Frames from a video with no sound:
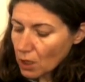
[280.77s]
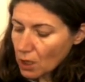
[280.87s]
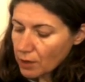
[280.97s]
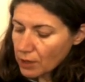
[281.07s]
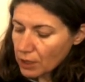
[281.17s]

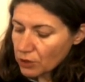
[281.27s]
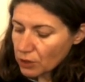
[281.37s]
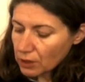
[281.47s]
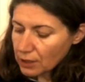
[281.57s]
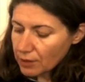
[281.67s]
And then you're
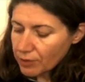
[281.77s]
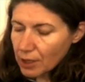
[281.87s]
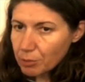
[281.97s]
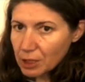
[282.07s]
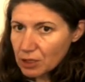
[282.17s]
going to leave
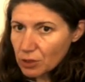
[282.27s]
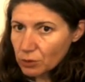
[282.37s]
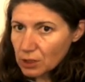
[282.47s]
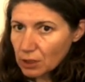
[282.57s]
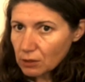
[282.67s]
that big
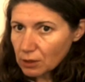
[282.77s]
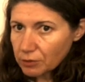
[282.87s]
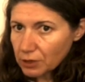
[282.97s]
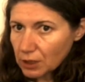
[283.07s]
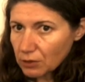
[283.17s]
toe down,
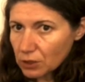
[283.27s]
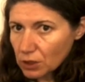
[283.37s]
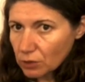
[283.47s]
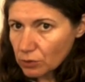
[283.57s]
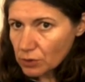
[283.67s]
lift the other
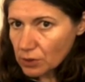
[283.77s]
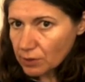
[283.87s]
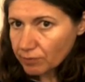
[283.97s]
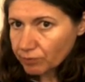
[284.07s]
toes,